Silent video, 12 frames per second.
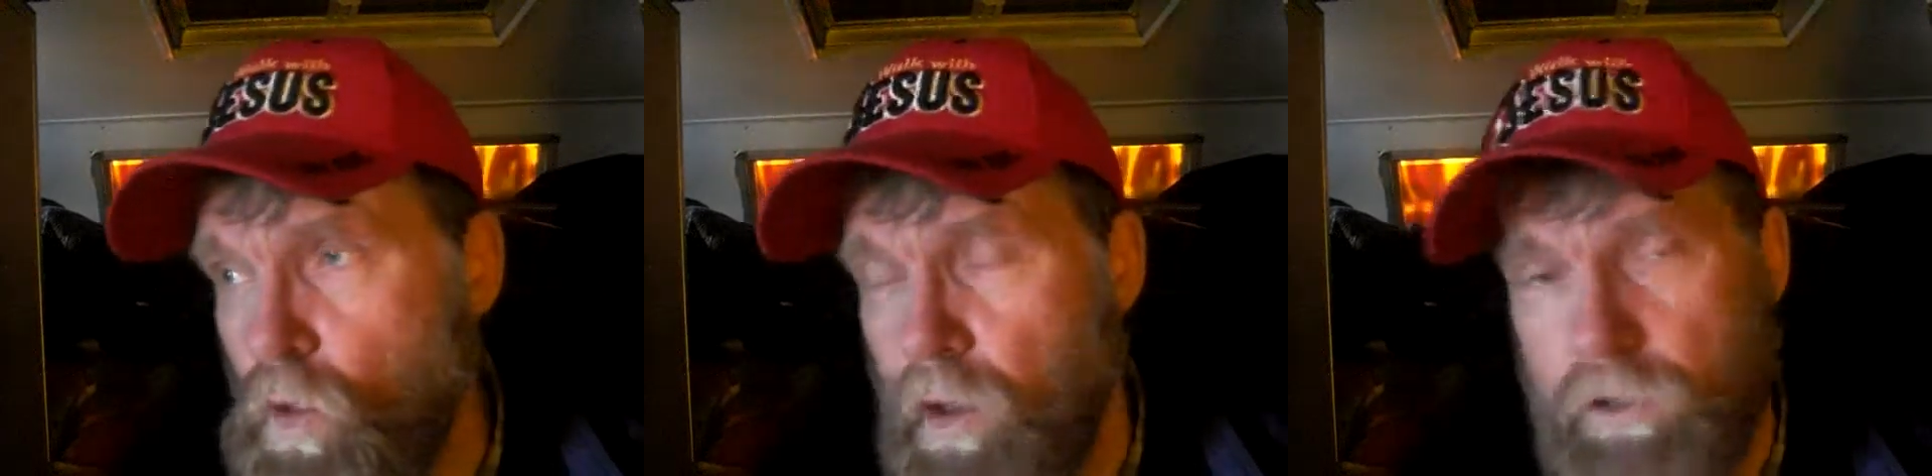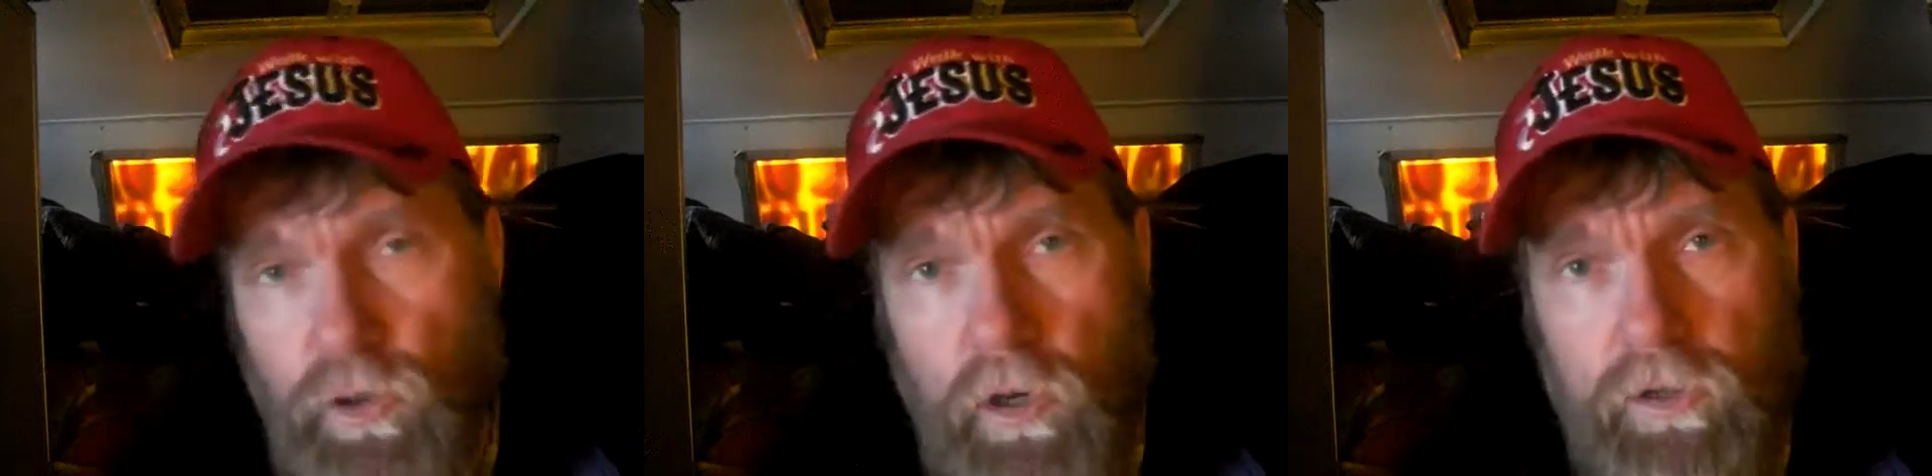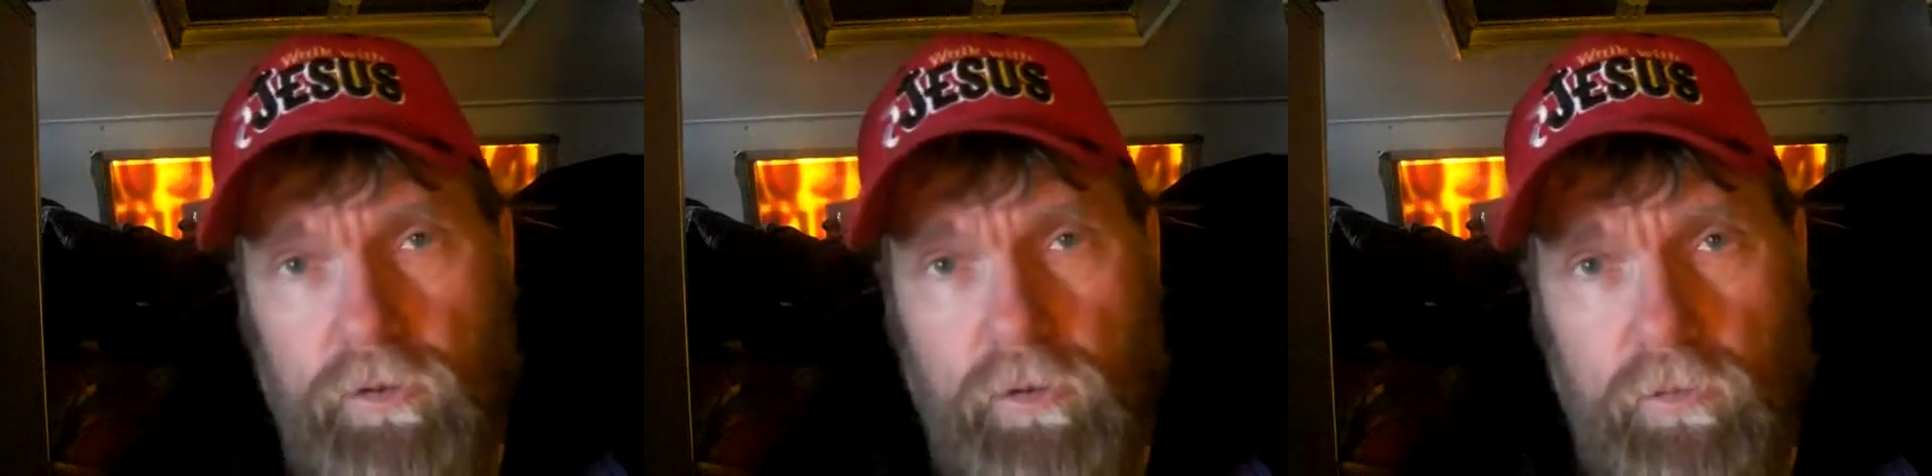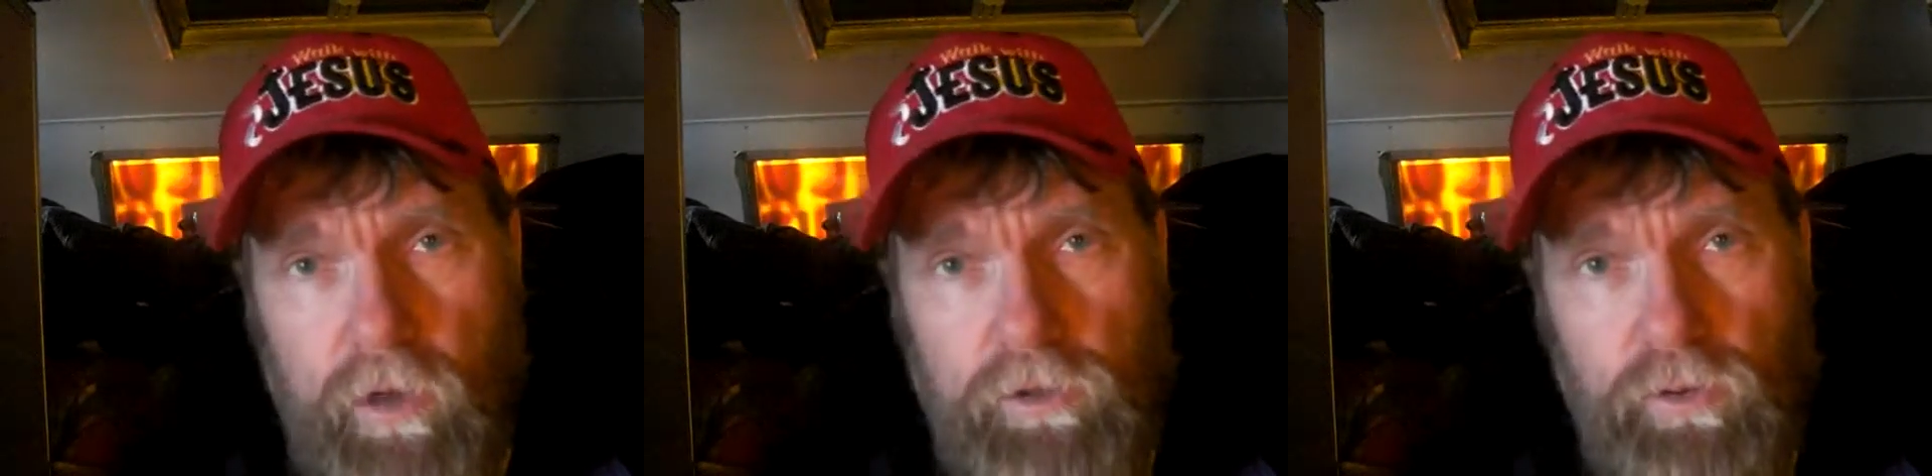short
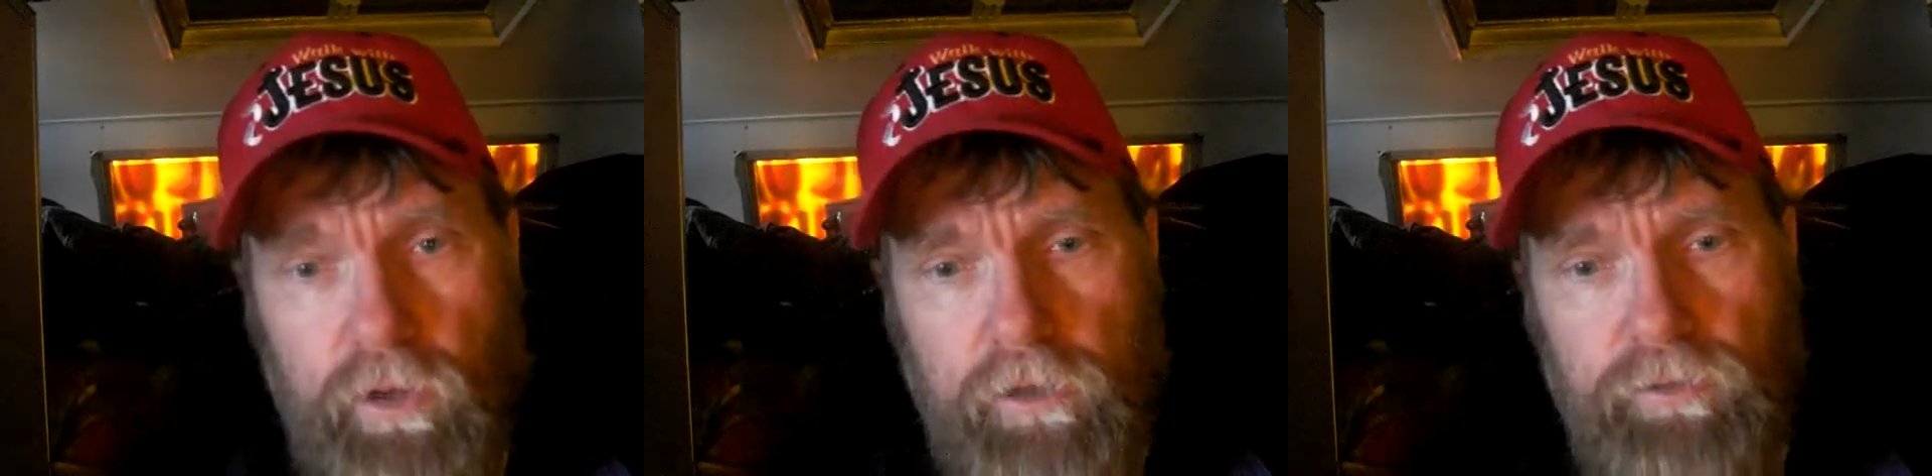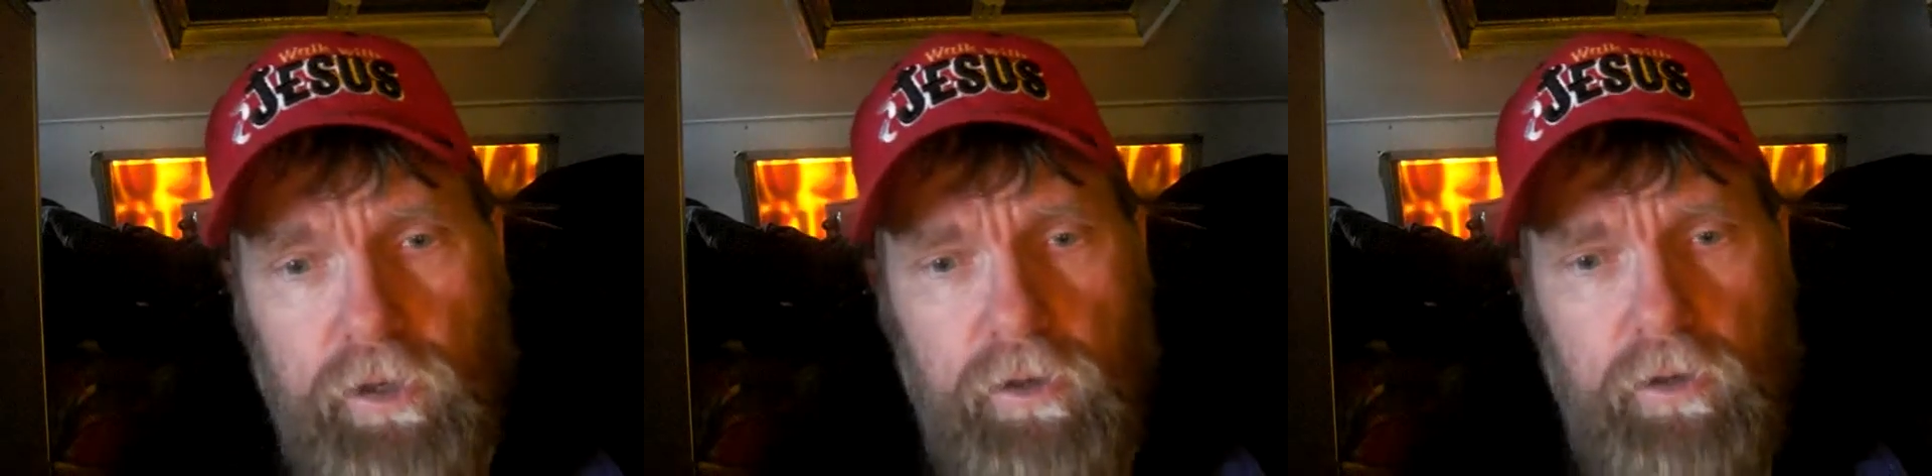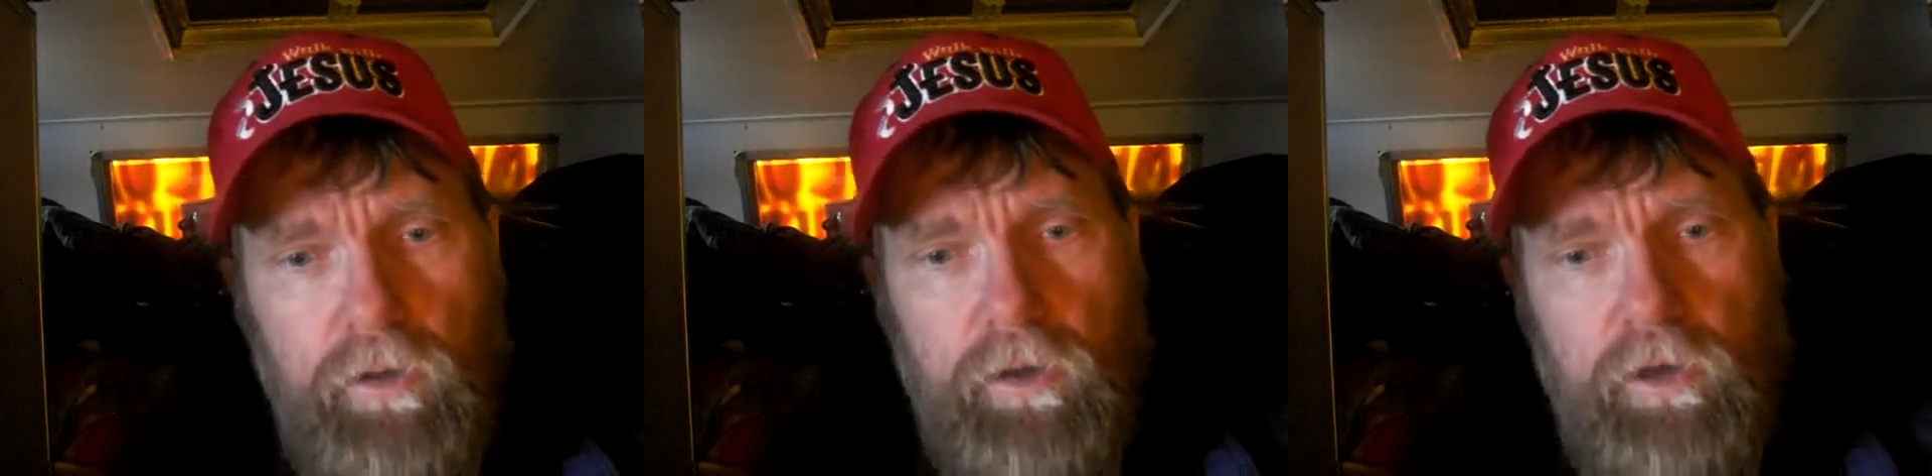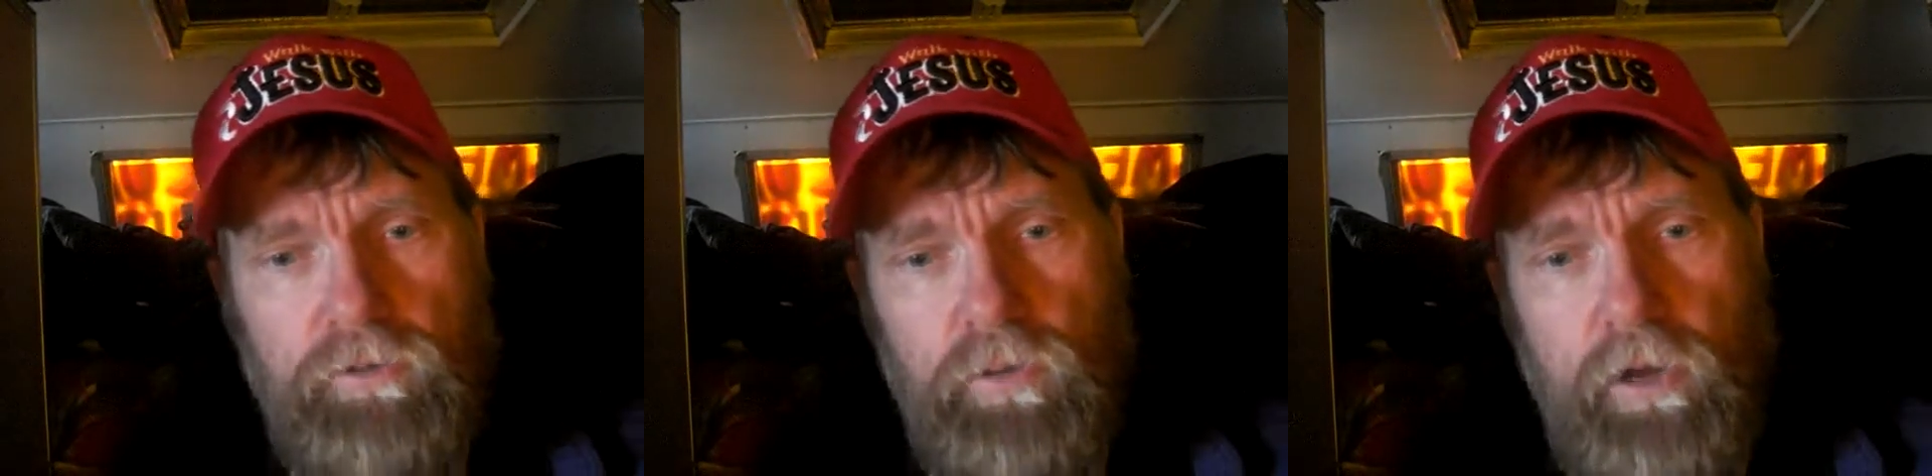
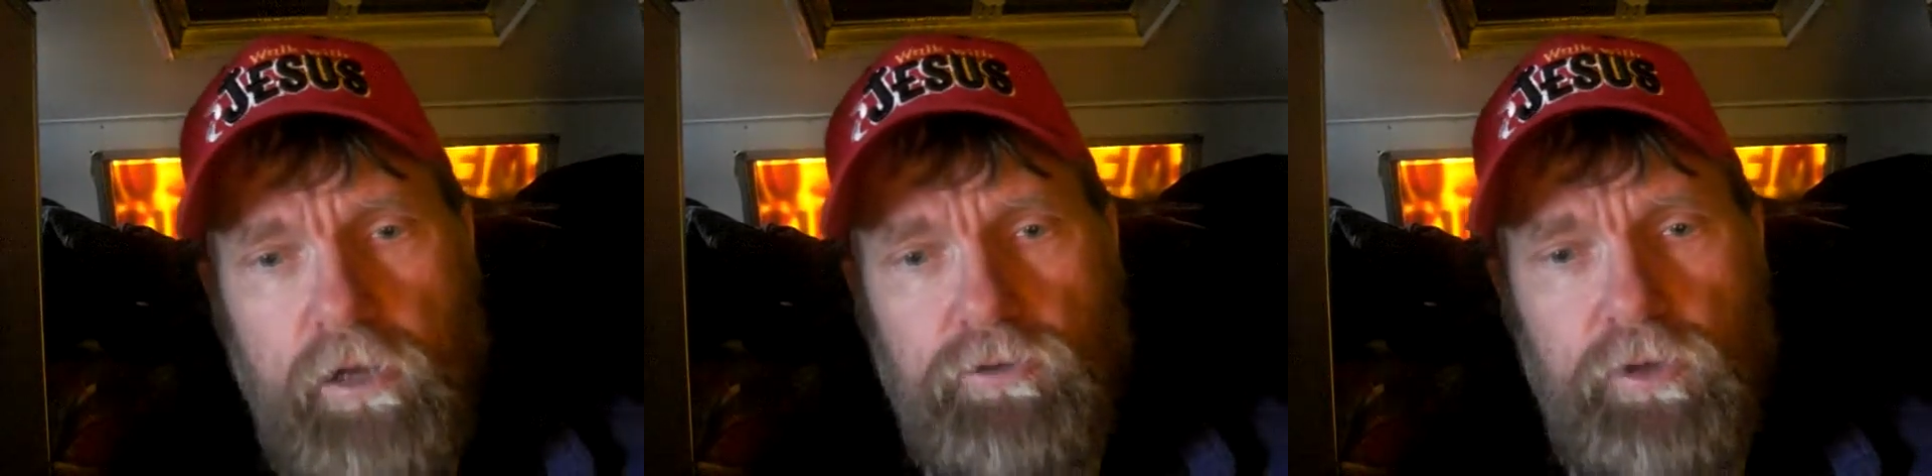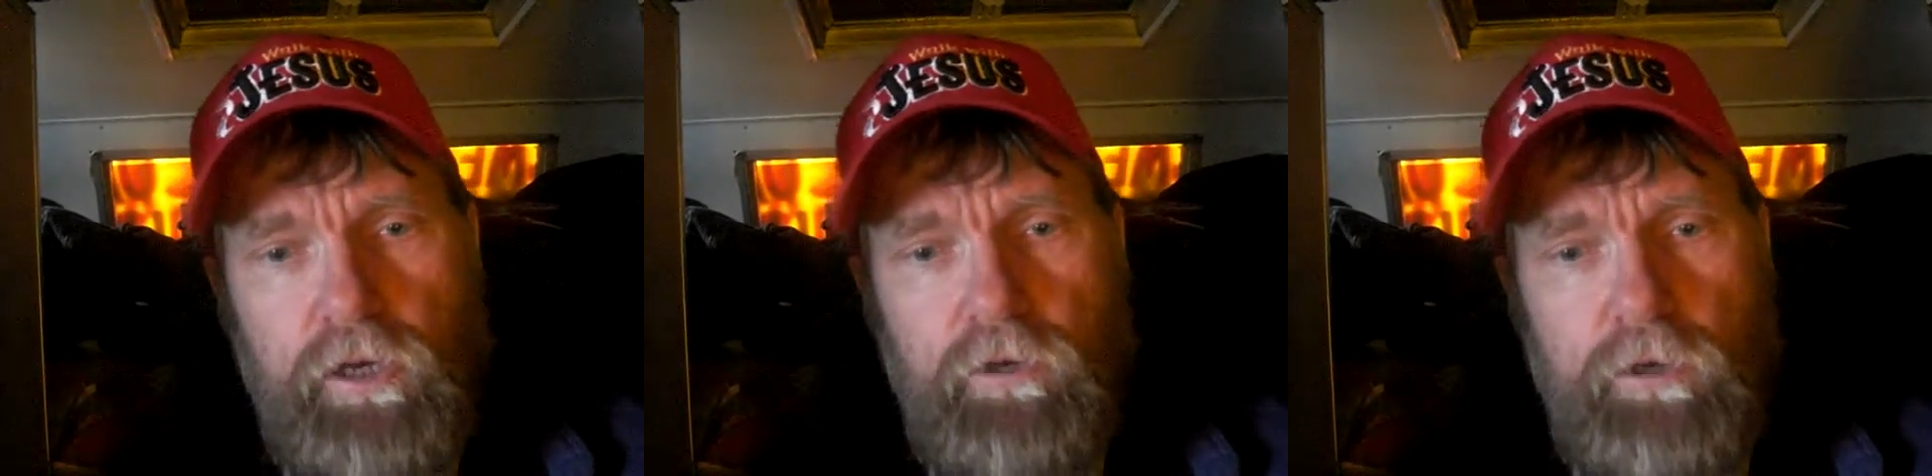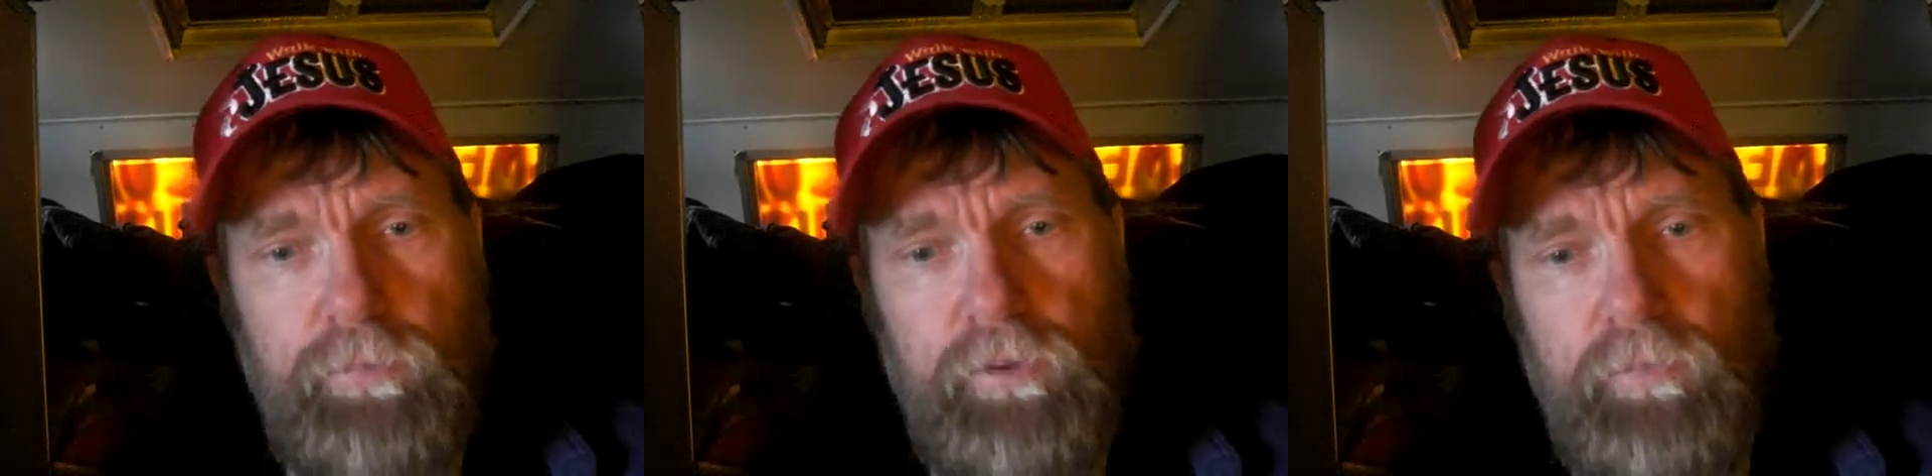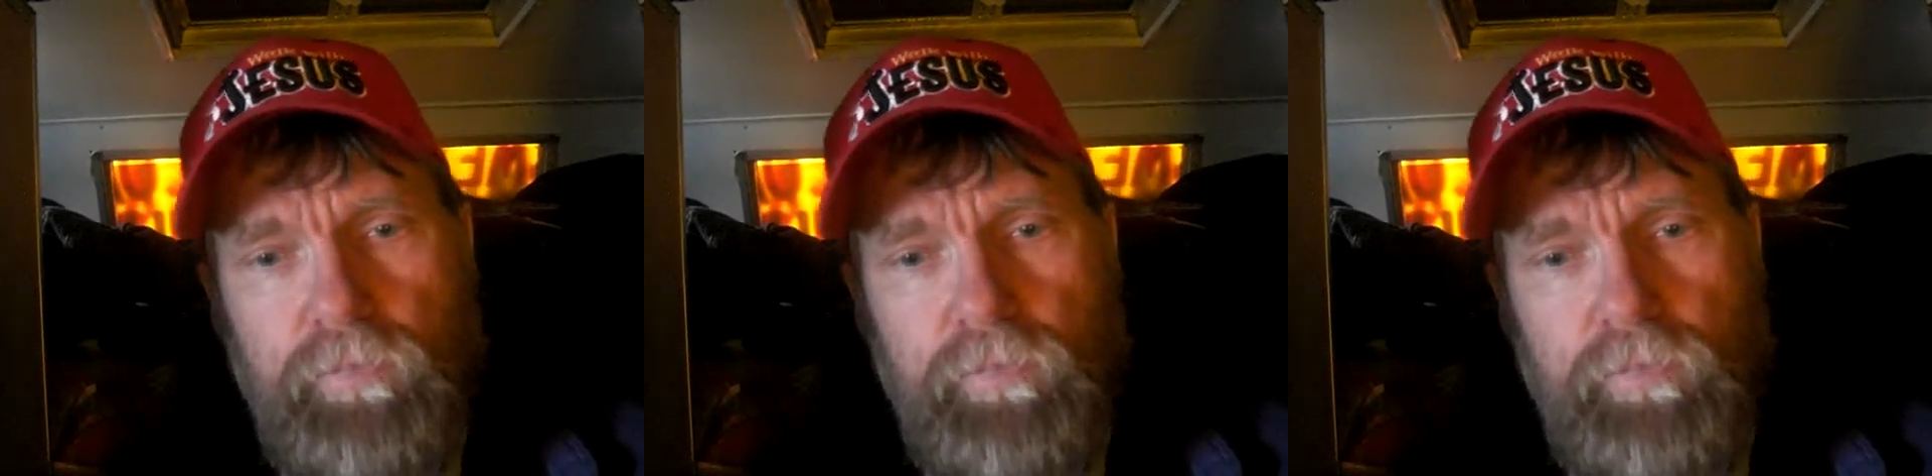introductory clip